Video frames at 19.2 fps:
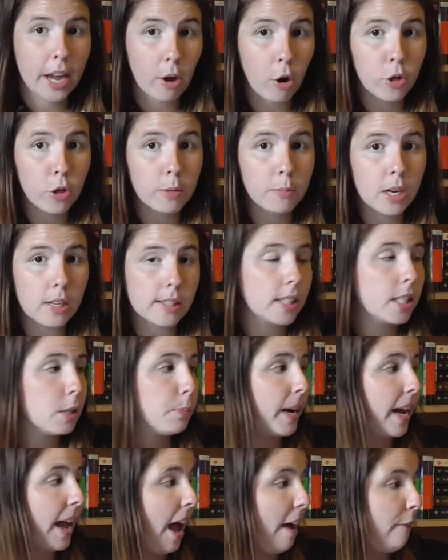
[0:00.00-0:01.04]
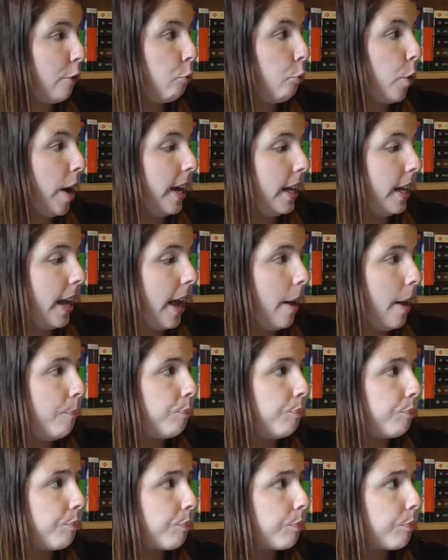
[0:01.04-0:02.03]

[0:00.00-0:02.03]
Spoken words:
I own The Merciless, but I haven't read it yet.